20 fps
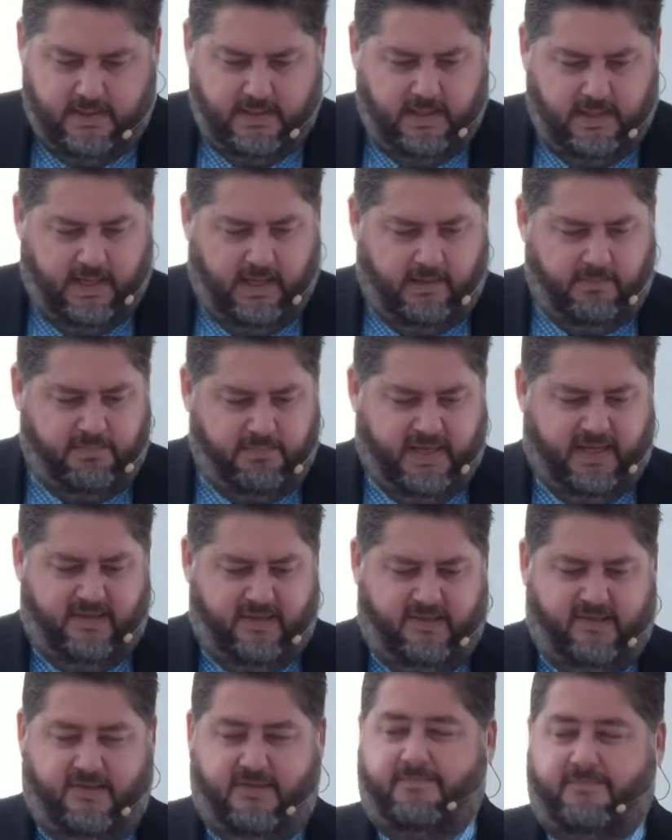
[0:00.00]
and
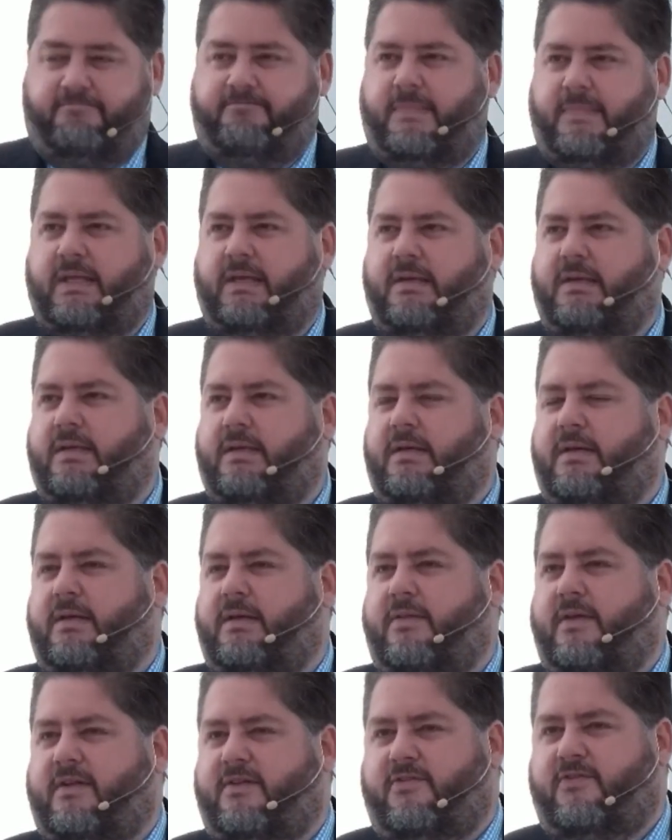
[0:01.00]
peace.
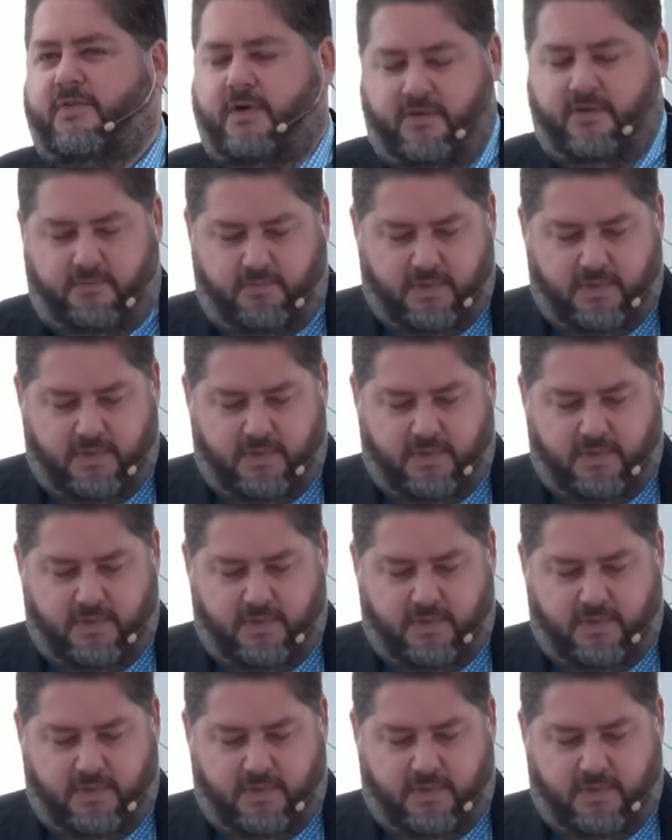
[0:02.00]
Thus far the